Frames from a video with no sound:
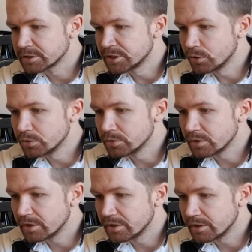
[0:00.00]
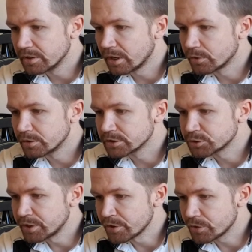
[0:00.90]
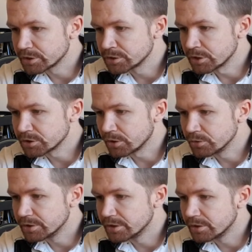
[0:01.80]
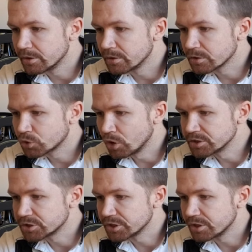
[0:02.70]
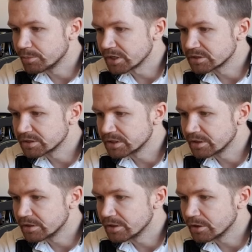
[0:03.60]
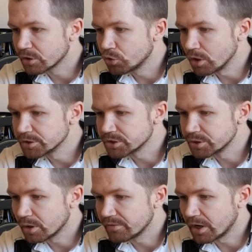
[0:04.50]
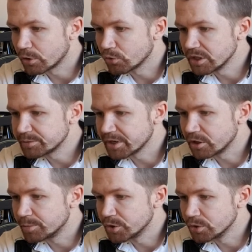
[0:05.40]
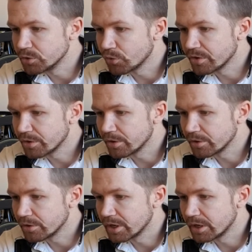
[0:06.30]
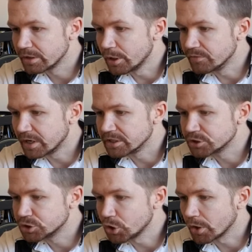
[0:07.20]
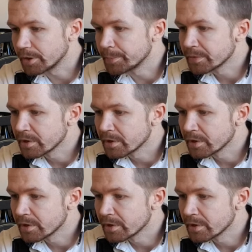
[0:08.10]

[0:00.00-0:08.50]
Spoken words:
so our strength is not only quantity but in the quality of our wheat beer brewed with love and joy.